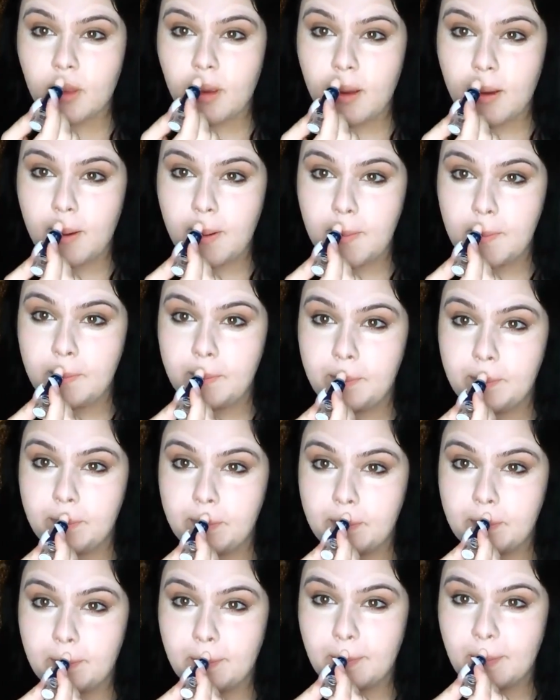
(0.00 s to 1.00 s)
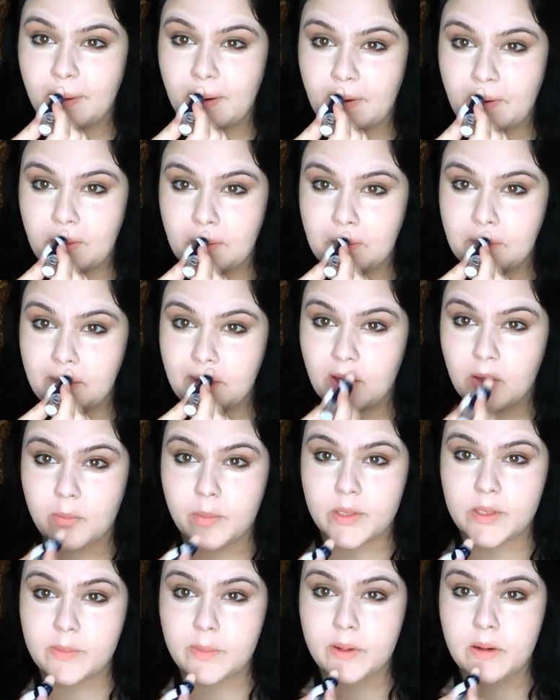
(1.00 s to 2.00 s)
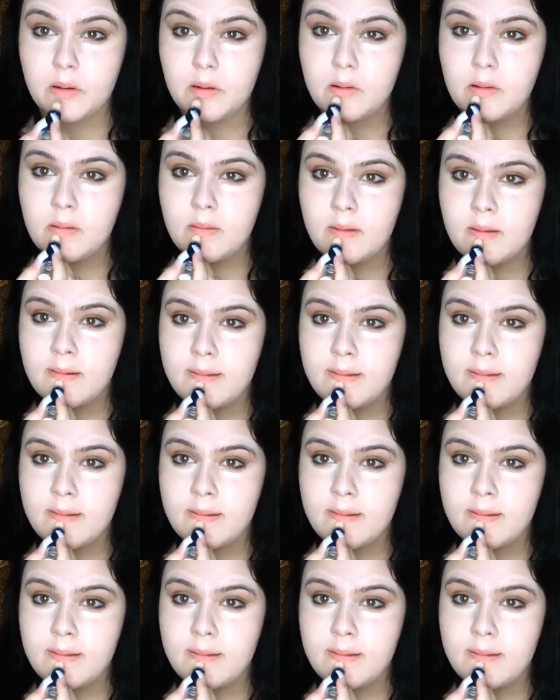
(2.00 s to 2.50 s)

On my cupid's bow,